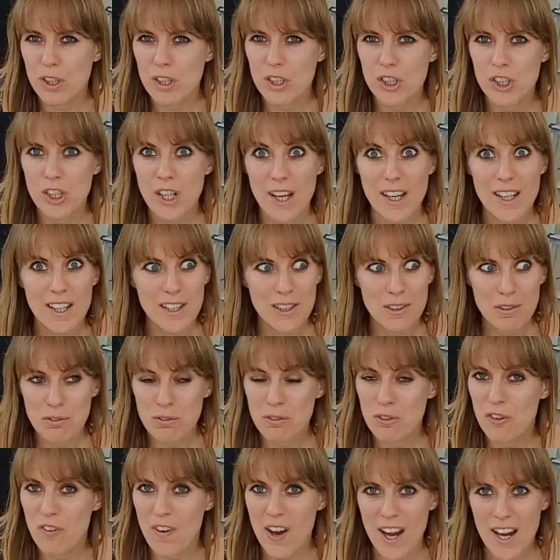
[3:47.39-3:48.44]
shade
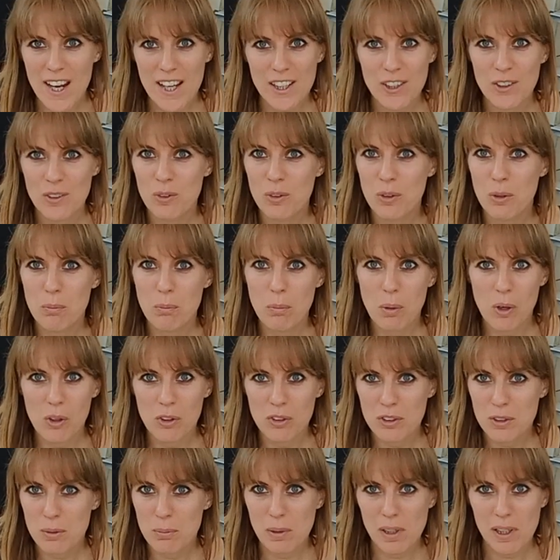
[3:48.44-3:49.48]
of grey you can
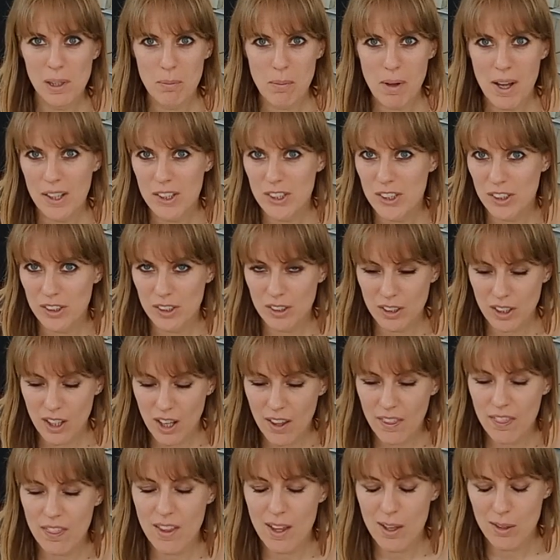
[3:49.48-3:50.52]
possibly imagine,
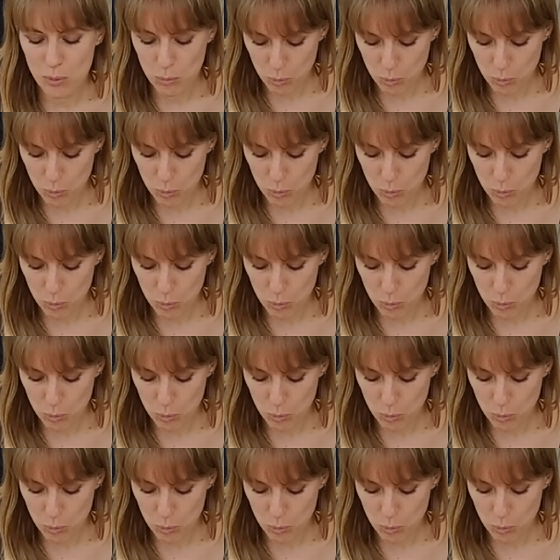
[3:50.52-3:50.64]
and then